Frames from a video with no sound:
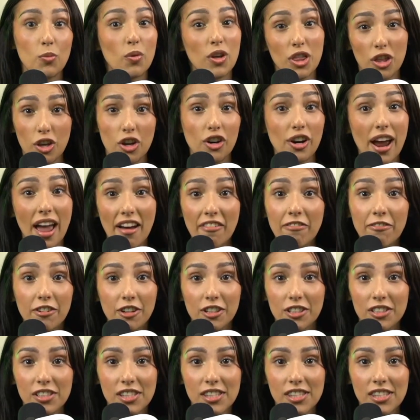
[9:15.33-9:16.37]
your
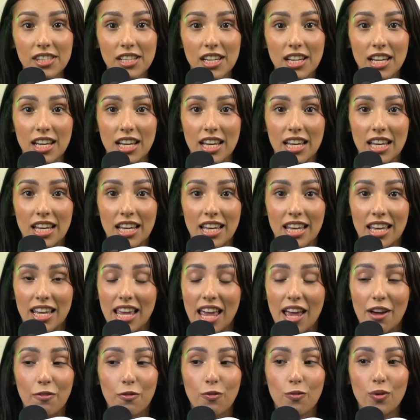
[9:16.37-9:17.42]
efforts.
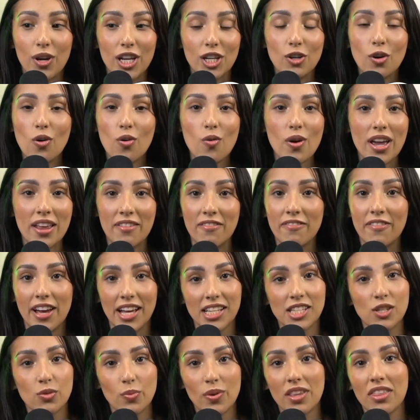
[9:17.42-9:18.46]
If we don't
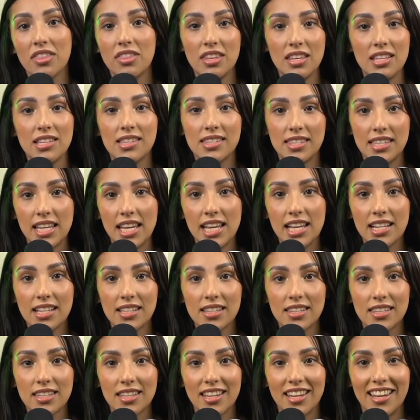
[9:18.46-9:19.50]
invest with these
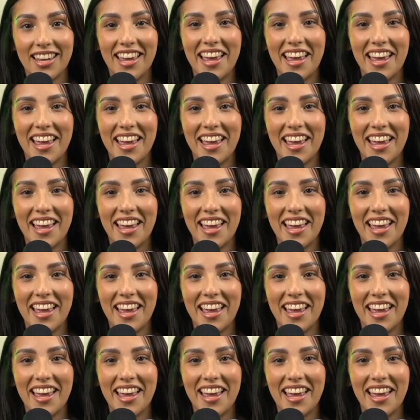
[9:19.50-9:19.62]
things,